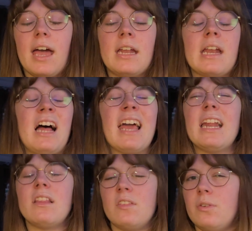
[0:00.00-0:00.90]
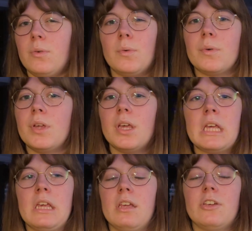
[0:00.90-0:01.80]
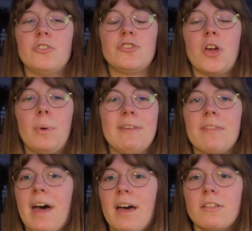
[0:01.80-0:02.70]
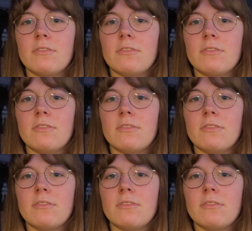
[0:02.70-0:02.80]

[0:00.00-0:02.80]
and I'll get into showing that